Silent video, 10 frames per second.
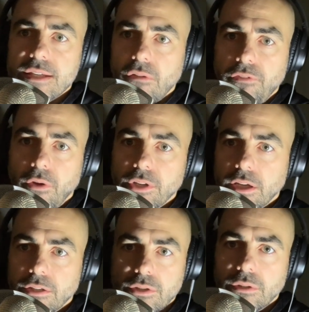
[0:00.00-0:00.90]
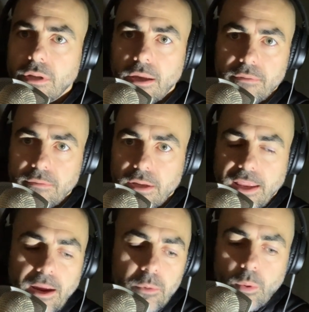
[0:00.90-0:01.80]
cell phone, you can turn the
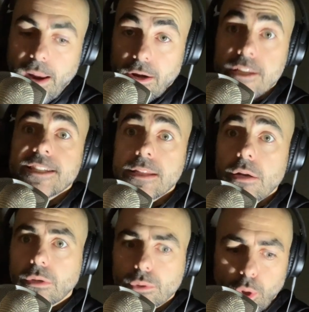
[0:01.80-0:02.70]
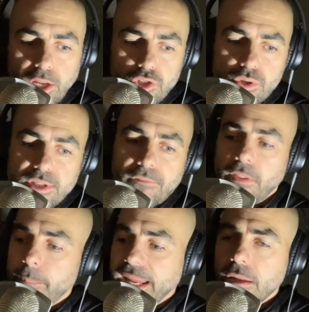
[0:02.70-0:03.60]
camera around and sit there and look at yourself and
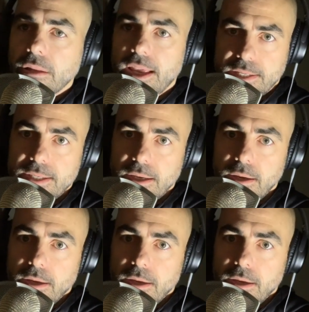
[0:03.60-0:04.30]
then make a list